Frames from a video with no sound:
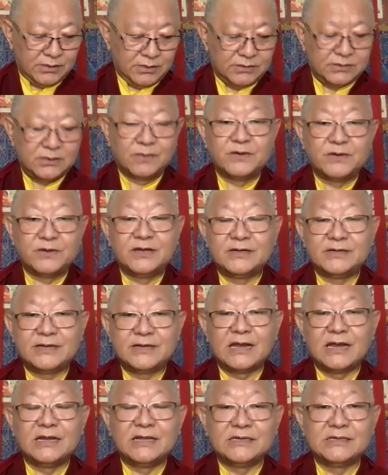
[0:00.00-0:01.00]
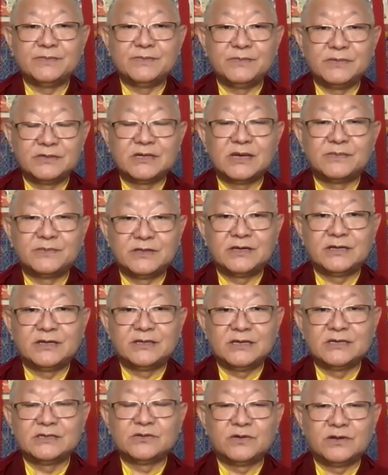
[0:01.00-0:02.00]
somebody telling me
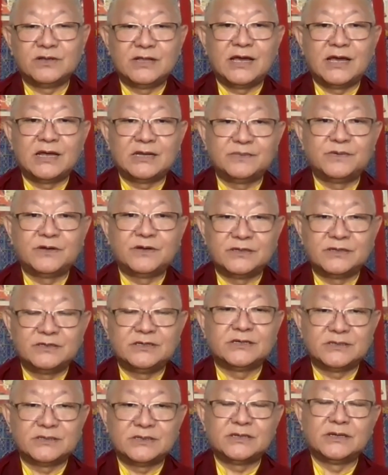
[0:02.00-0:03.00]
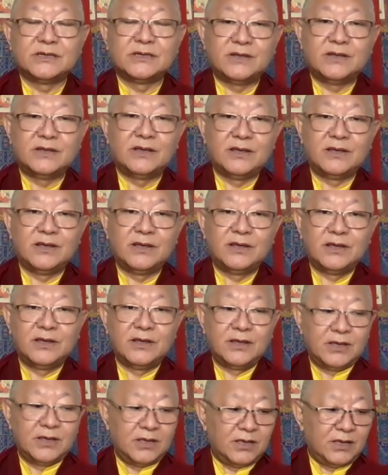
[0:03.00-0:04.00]
something, this or that, but just...
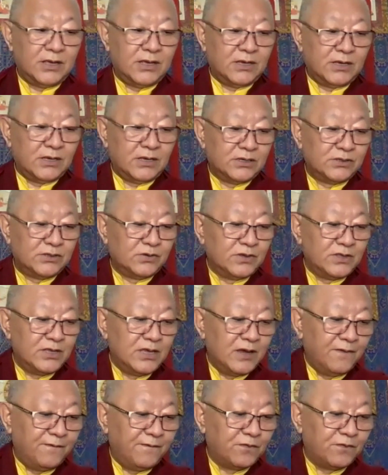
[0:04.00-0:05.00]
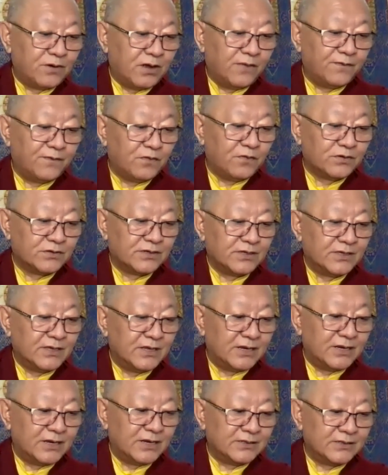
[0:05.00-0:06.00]
So therefore, of course,
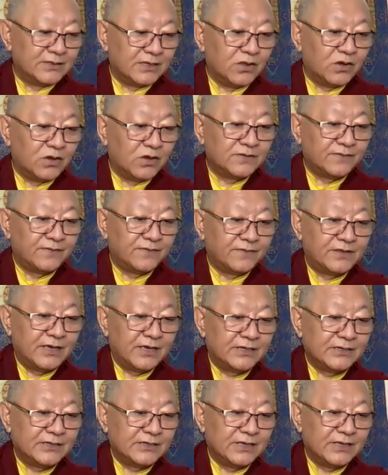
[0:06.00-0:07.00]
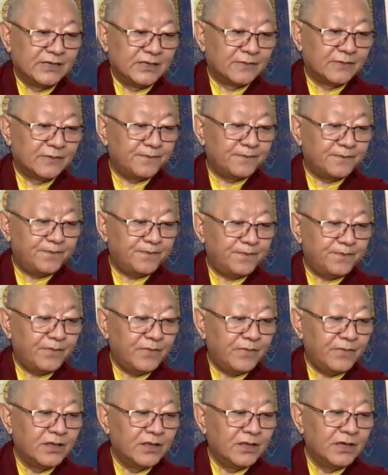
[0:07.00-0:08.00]
there is lots of things in
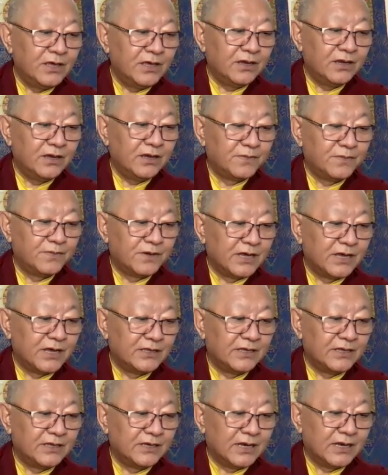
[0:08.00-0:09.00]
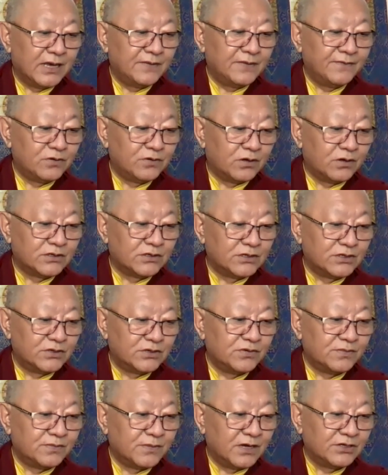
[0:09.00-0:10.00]
here, but I think I've talked
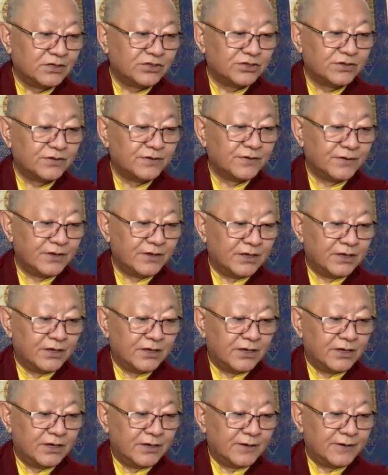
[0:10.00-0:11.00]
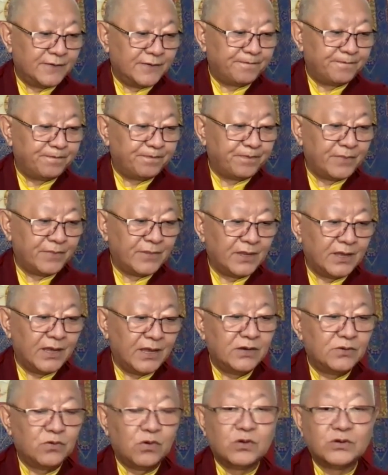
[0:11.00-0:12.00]
too much.
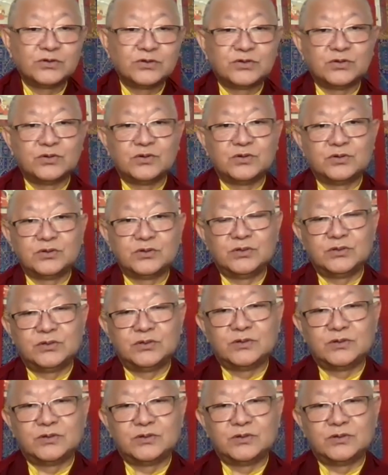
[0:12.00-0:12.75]
And also,